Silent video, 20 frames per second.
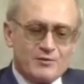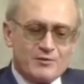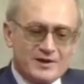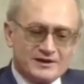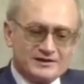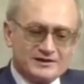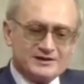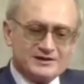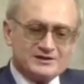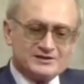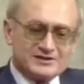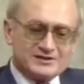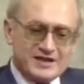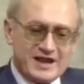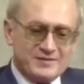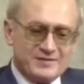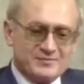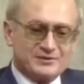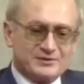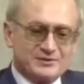no one
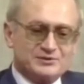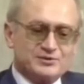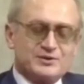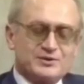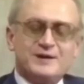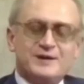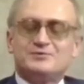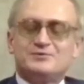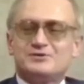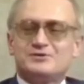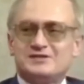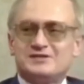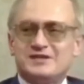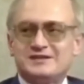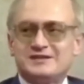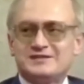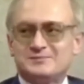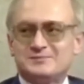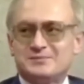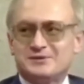is able to come to
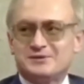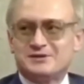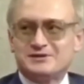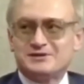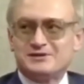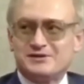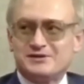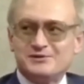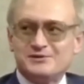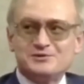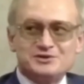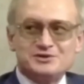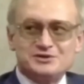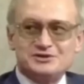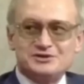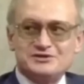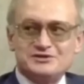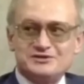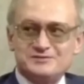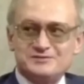sensible
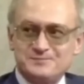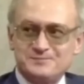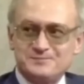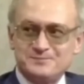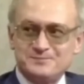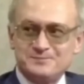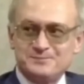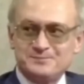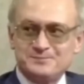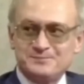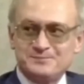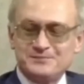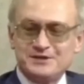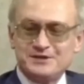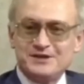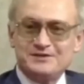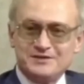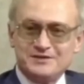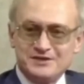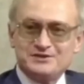conclusions
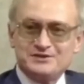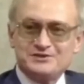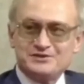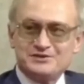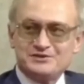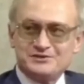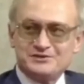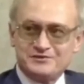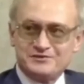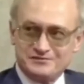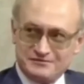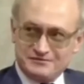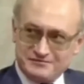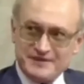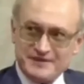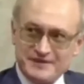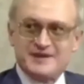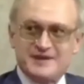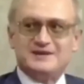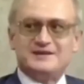in the interests of
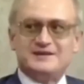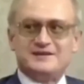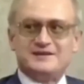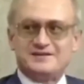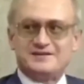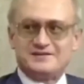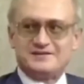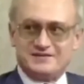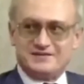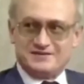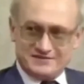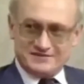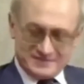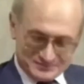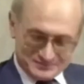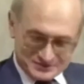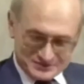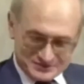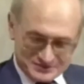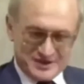defending
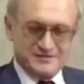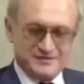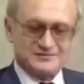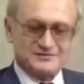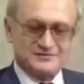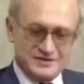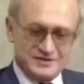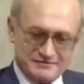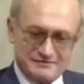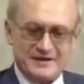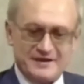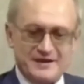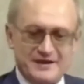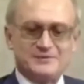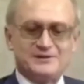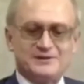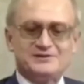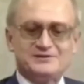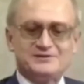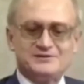themselves, their
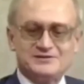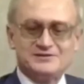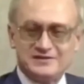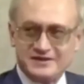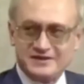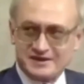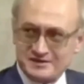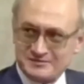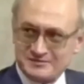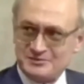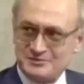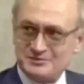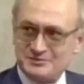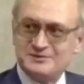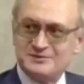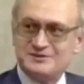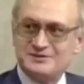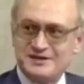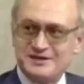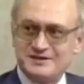families, their
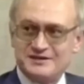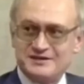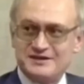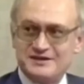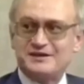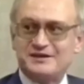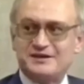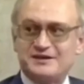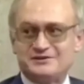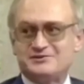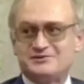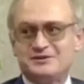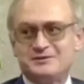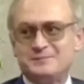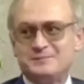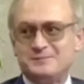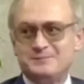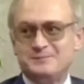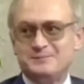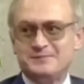community, and their
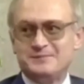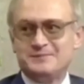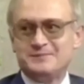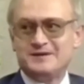country.